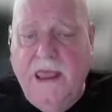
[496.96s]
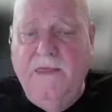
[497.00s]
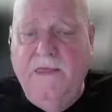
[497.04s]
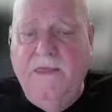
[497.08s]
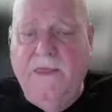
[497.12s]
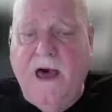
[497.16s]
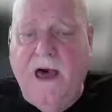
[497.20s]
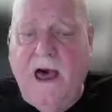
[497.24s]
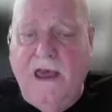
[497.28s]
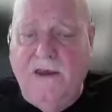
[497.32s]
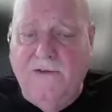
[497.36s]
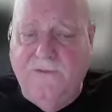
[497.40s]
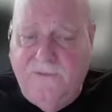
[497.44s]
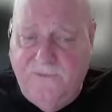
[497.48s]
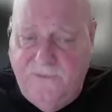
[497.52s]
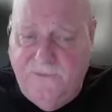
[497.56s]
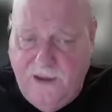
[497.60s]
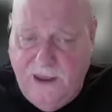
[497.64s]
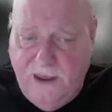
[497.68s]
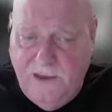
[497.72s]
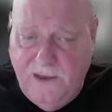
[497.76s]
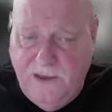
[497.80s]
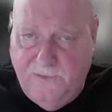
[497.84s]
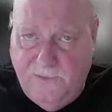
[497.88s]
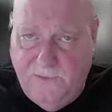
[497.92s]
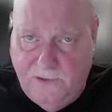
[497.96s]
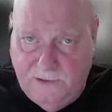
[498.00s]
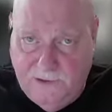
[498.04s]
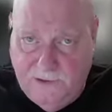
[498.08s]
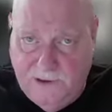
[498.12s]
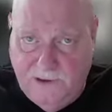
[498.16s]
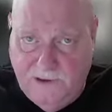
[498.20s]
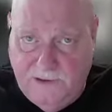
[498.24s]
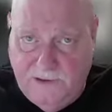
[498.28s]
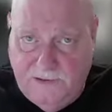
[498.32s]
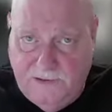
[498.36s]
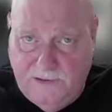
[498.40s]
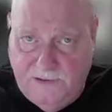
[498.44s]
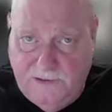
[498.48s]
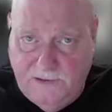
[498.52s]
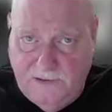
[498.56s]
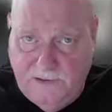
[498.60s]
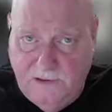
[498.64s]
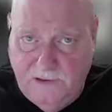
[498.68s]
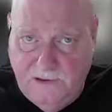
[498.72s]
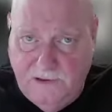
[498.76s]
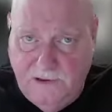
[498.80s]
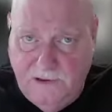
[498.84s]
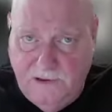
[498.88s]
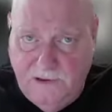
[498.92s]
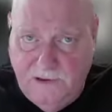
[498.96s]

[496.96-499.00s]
"In thy faithfulness,